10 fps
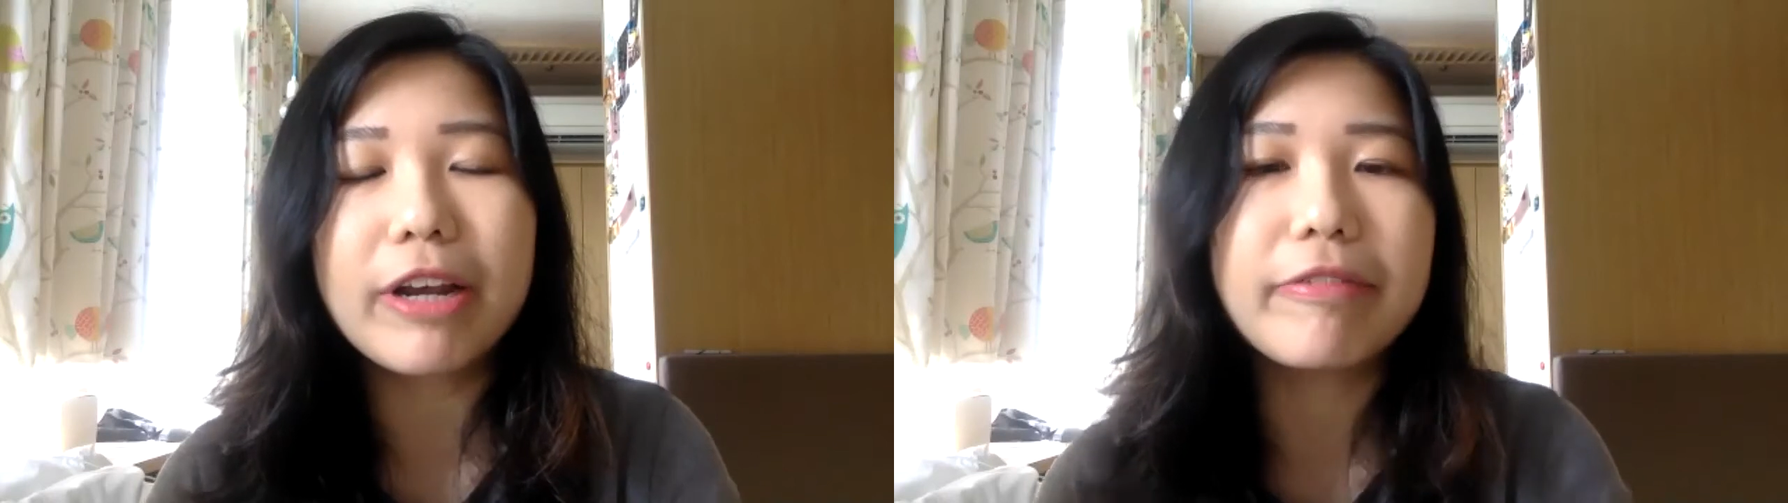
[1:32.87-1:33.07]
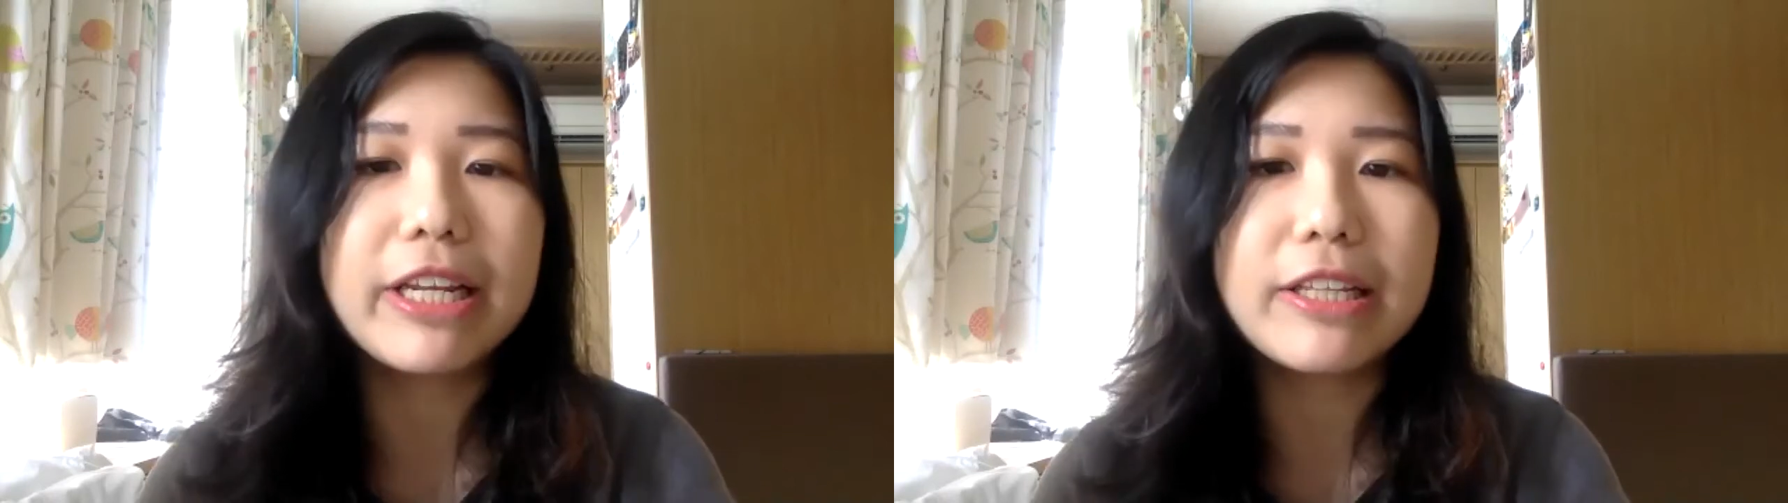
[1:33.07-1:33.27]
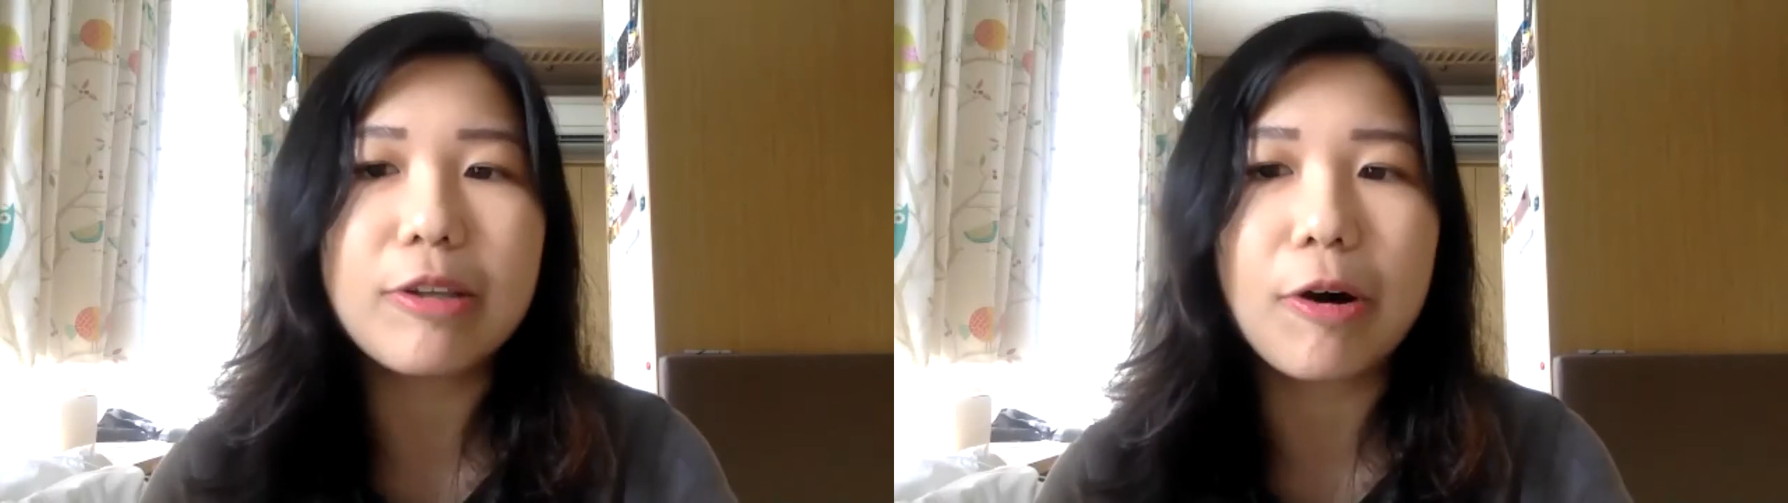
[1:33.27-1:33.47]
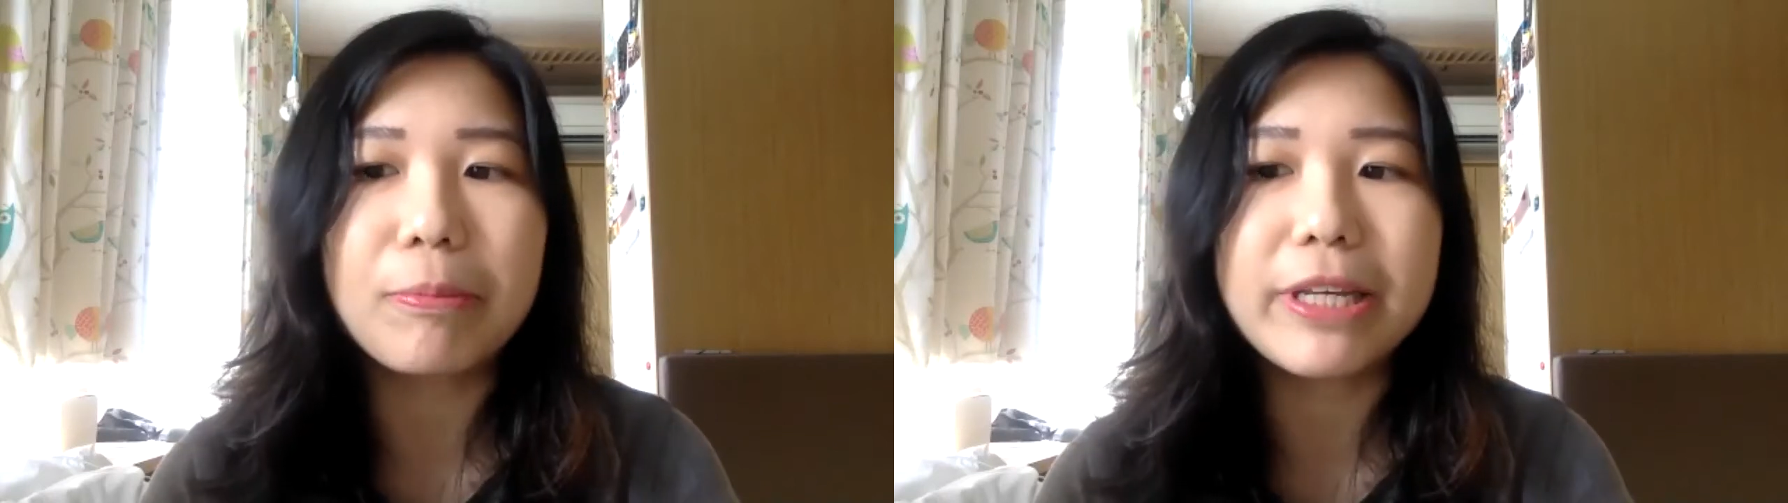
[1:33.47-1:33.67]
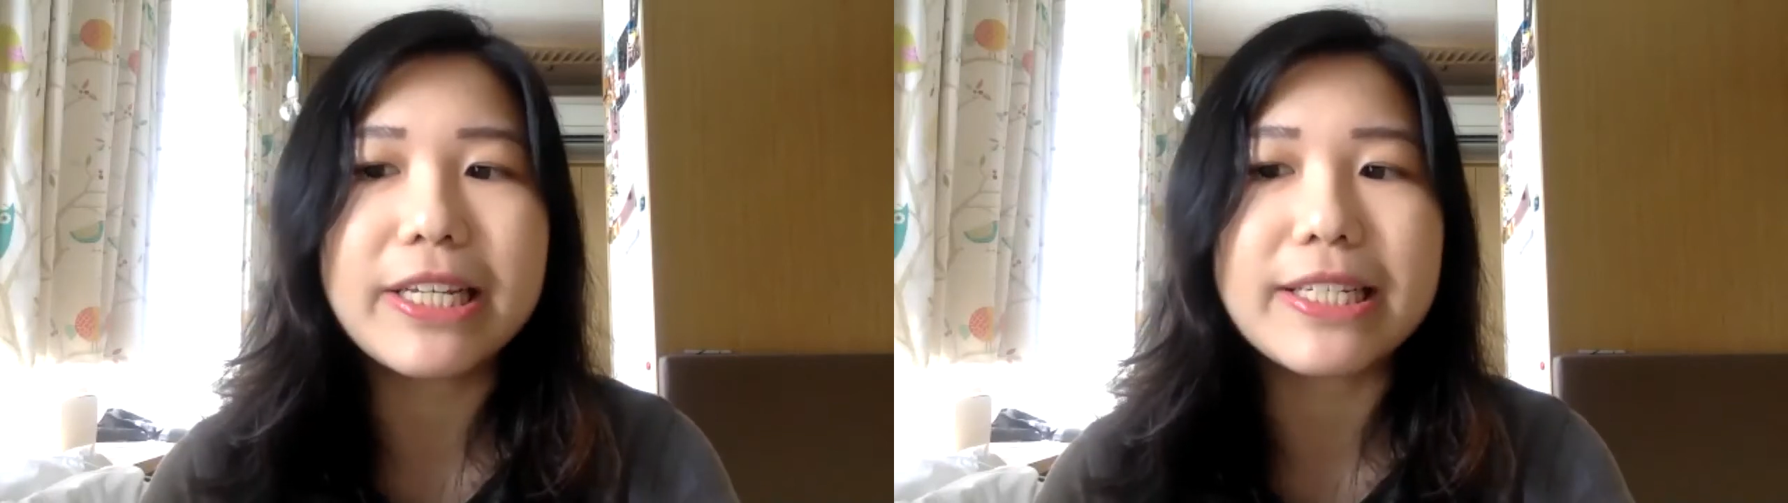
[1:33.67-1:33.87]
it really taught
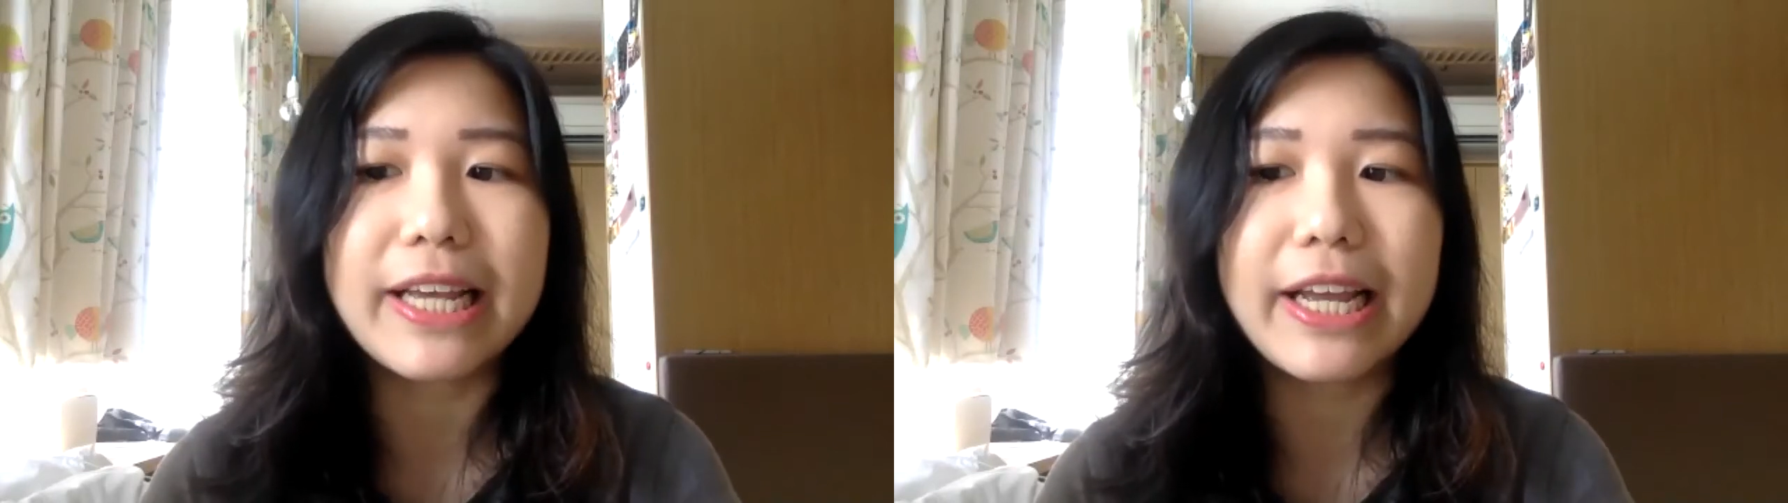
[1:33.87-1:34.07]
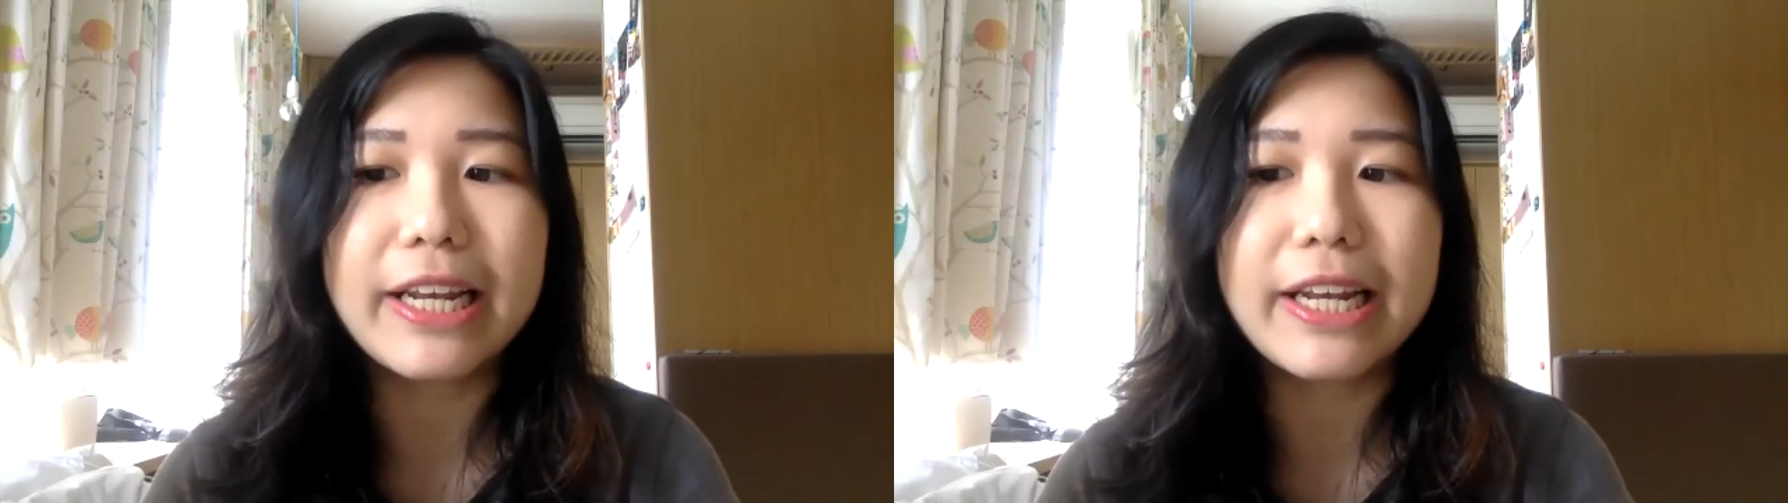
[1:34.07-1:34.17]
me is that